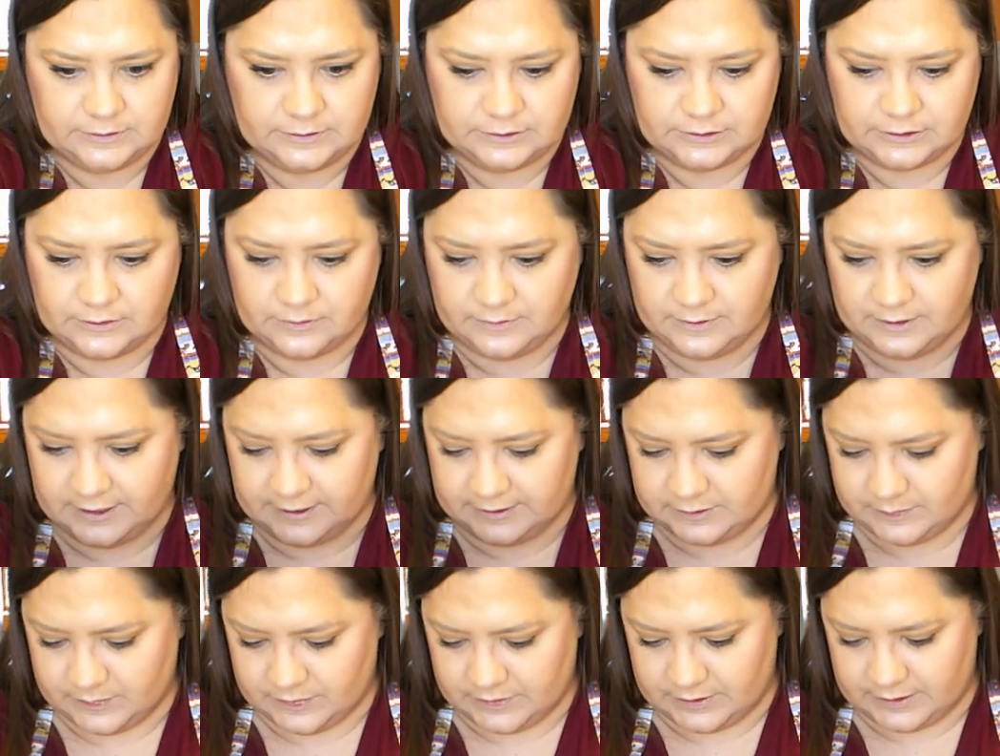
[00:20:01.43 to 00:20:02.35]
don't need
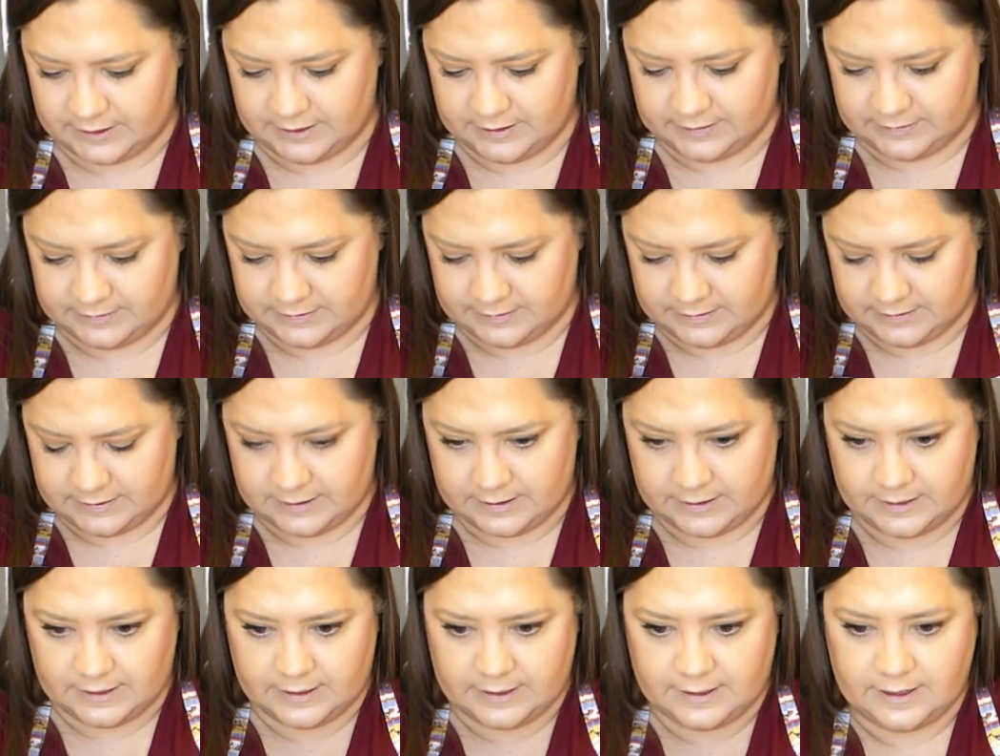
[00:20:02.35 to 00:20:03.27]
to put
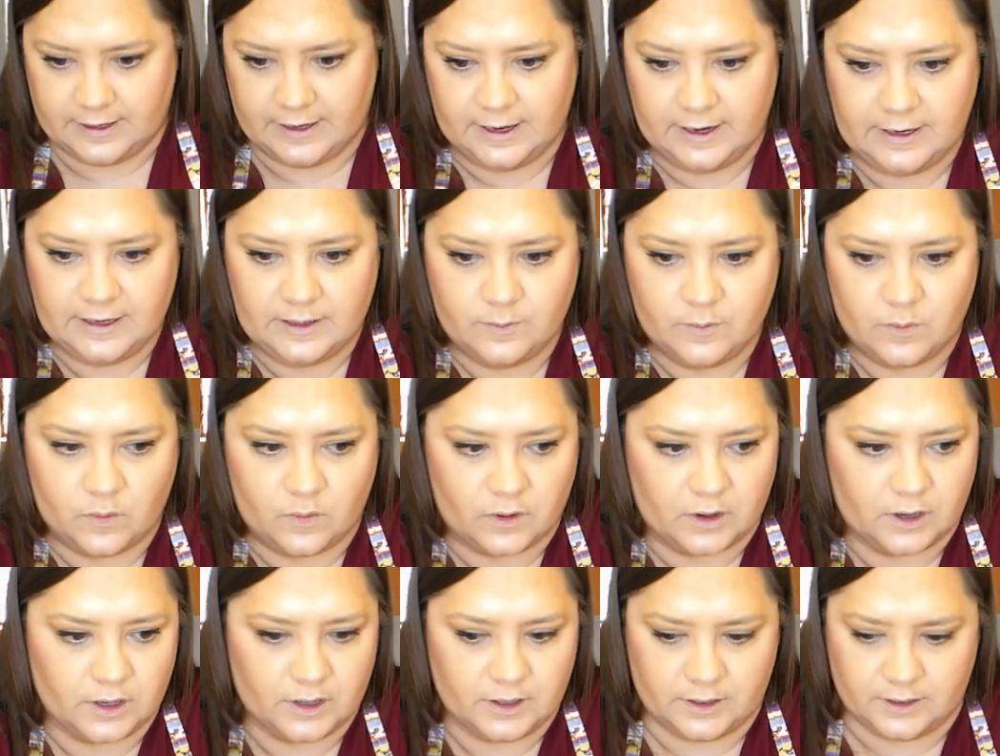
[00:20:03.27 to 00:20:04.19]
any
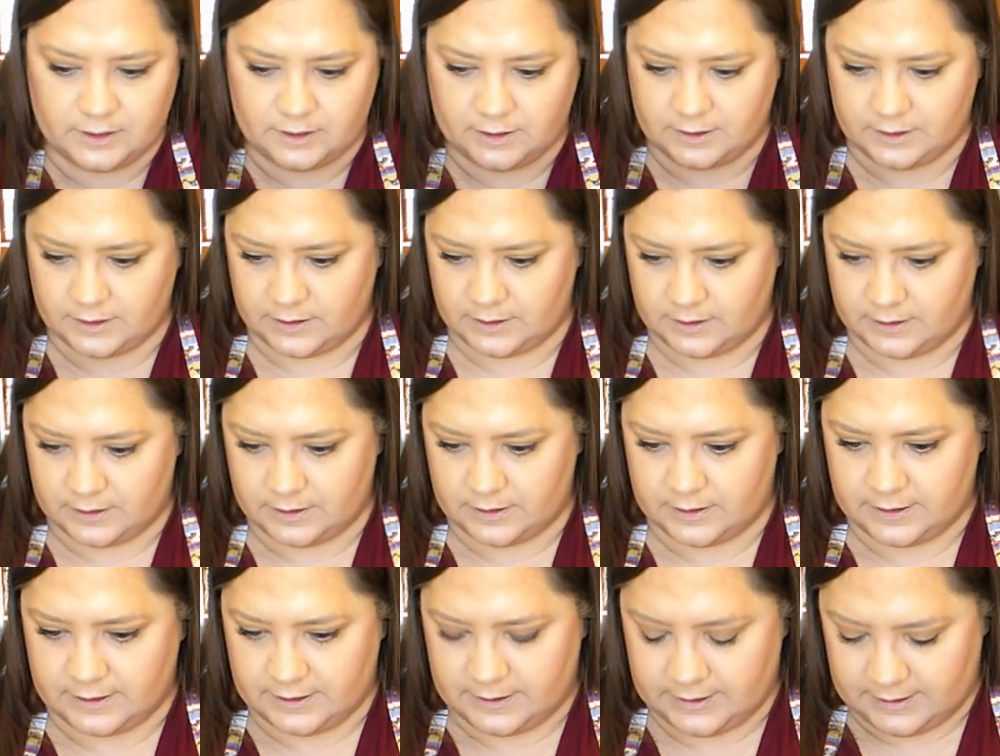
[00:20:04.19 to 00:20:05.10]
more
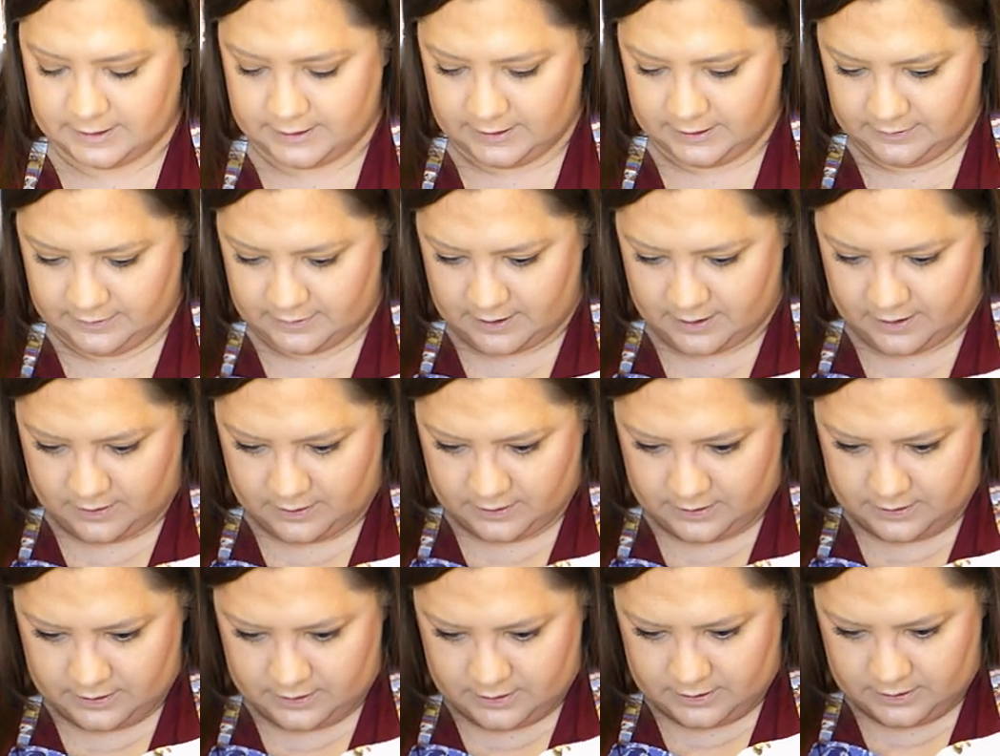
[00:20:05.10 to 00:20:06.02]
in there.
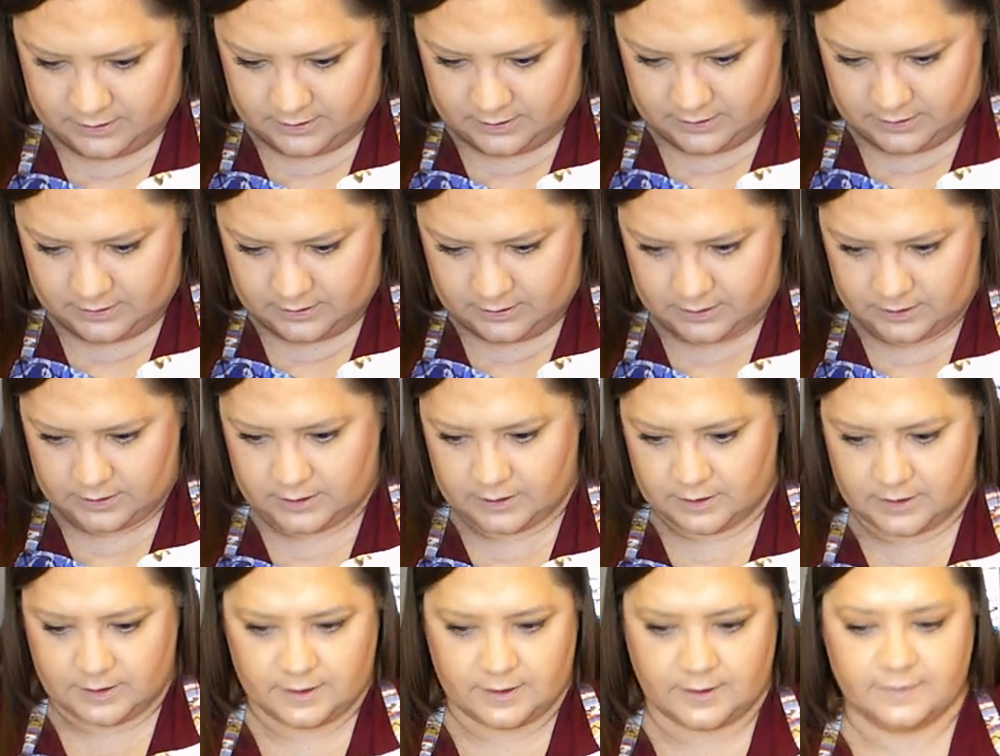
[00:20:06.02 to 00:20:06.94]

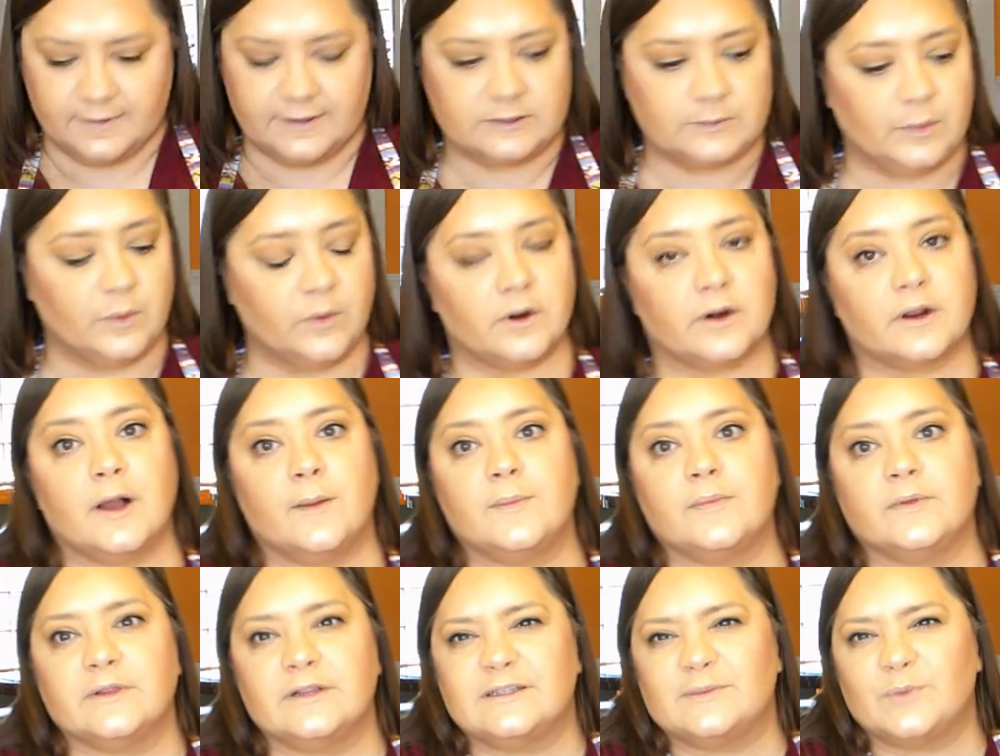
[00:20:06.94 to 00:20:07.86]
Let's pour a
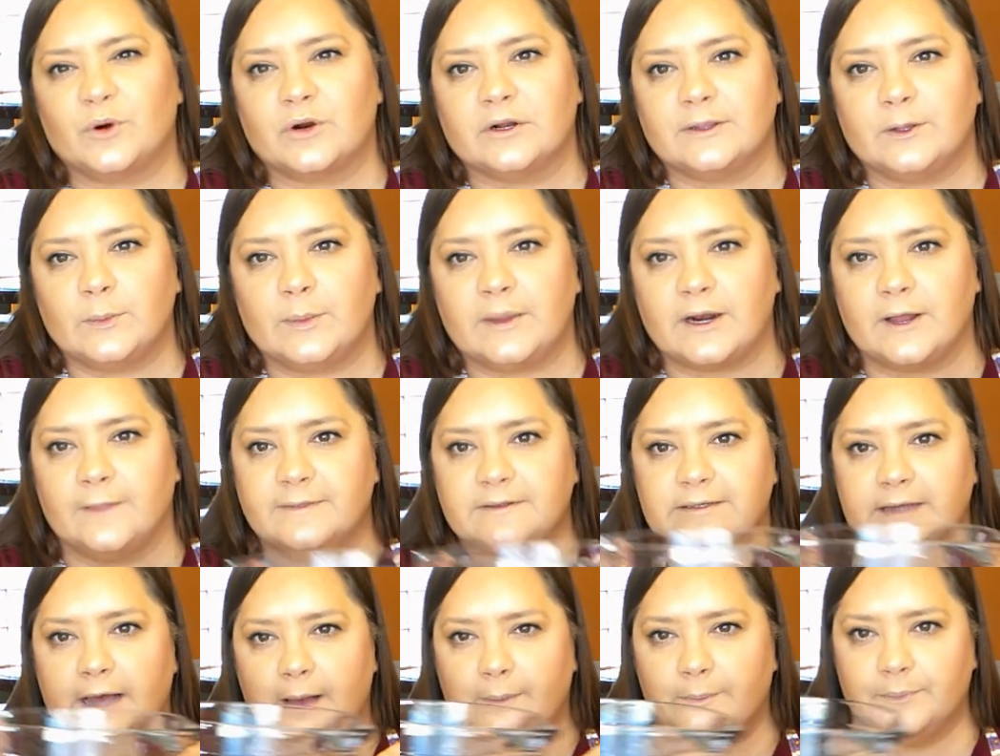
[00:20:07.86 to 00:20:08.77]
little bit on the
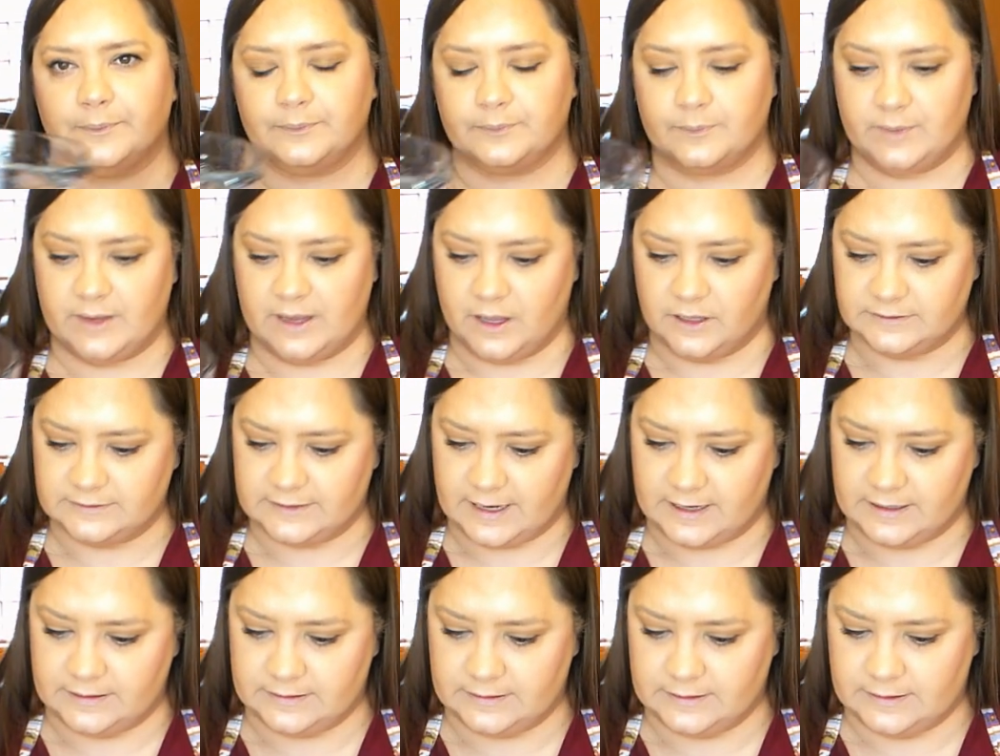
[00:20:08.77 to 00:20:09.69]
top. Be all done.